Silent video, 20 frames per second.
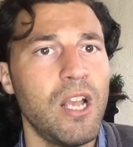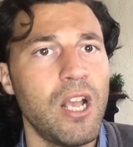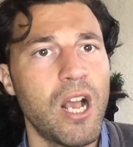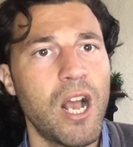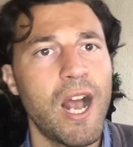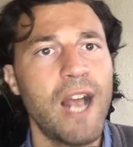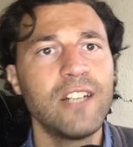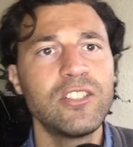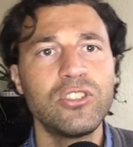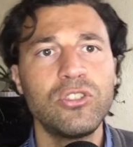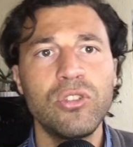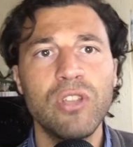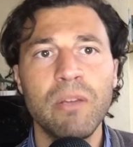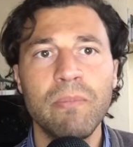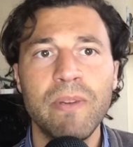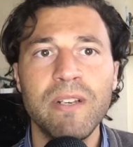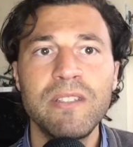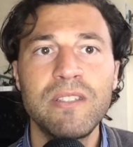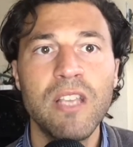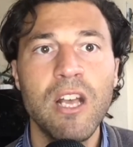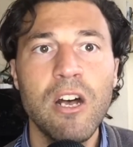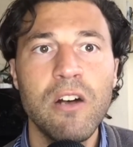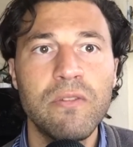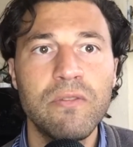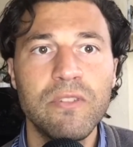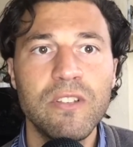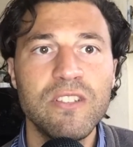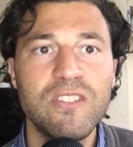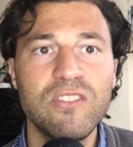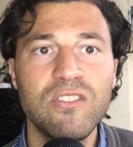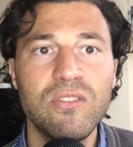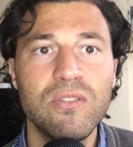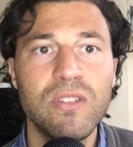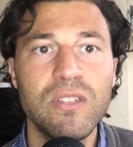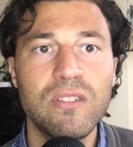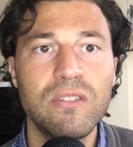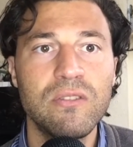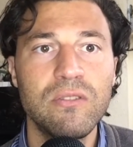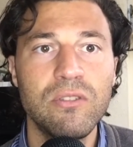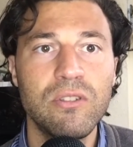I should do that myself. Listen to
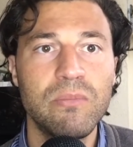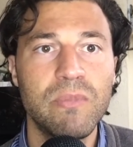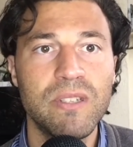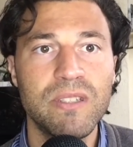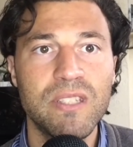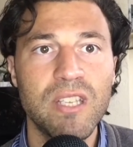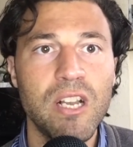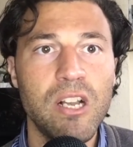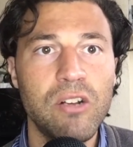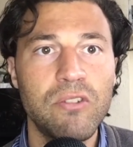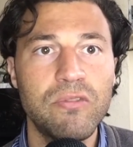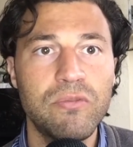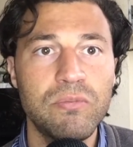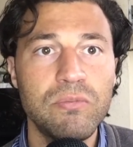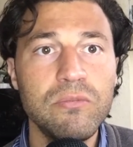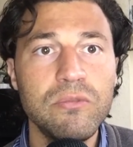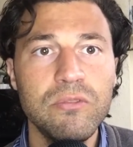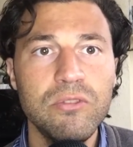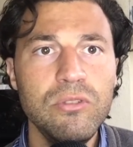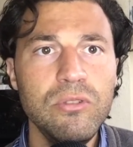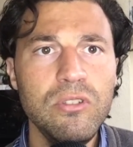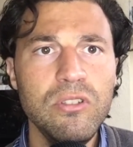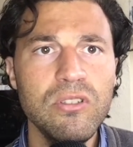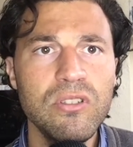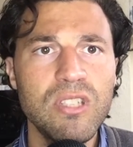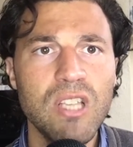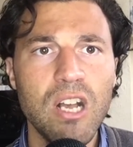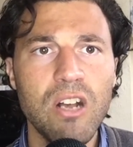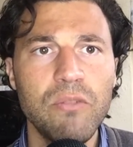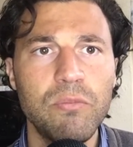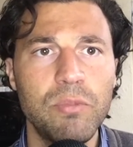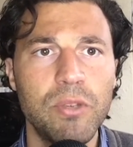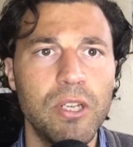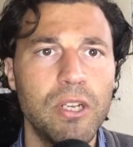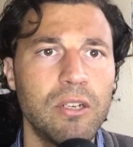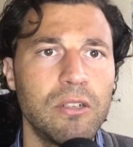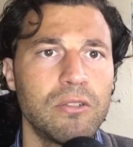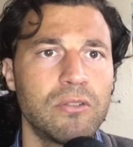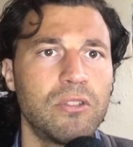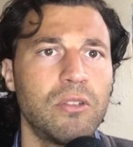this and do it myself. Do it yourself,
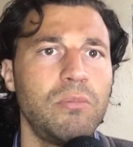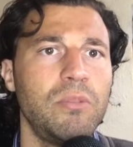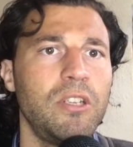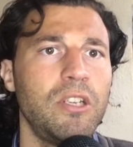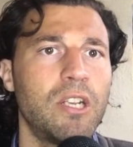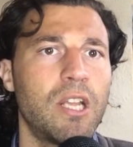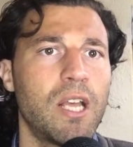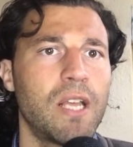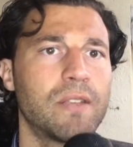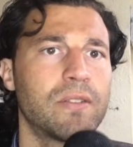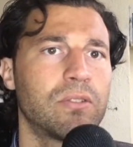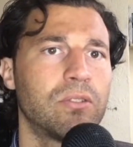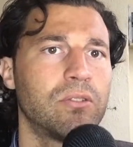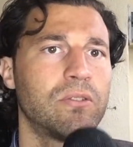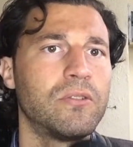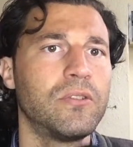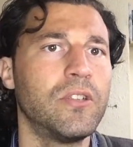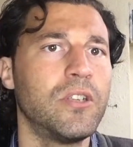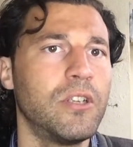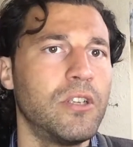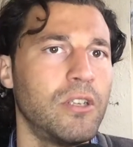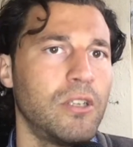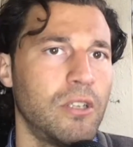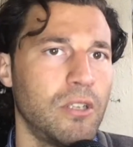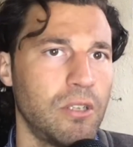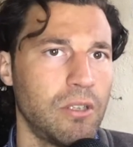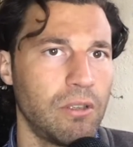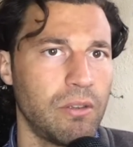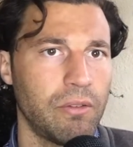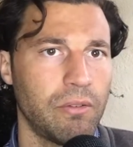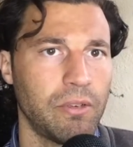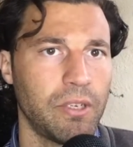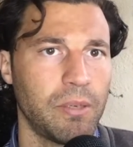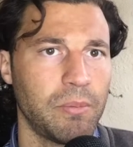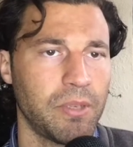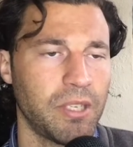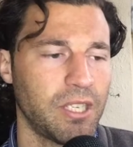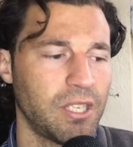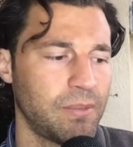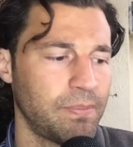Pierre. Stop being an asshole. There I am
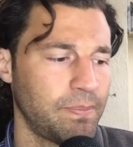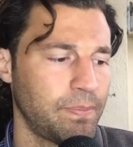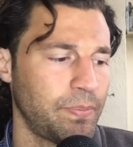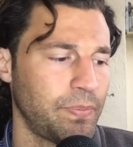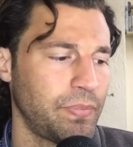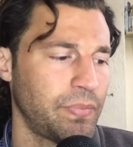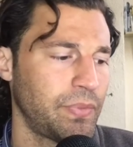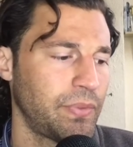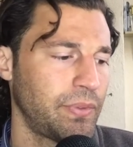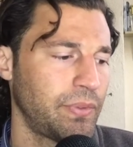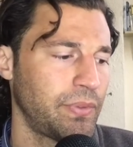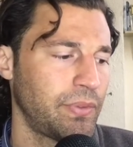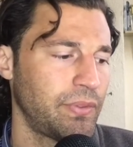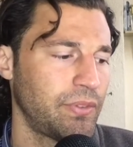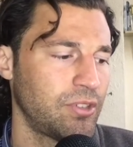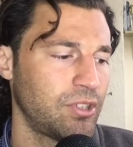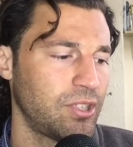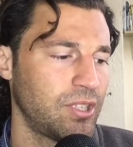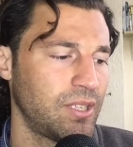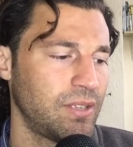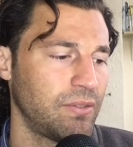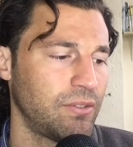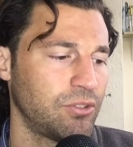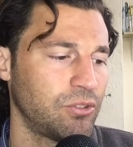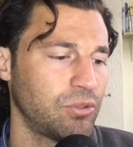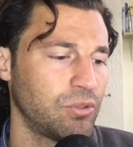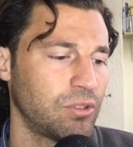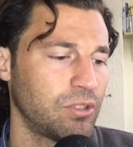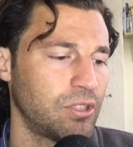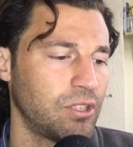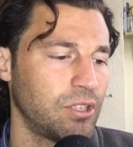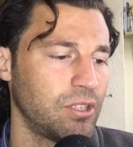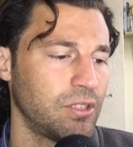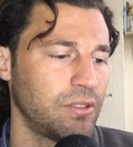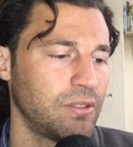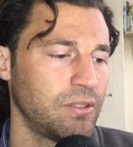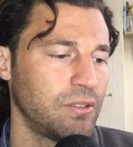again, trying to have the shortcut.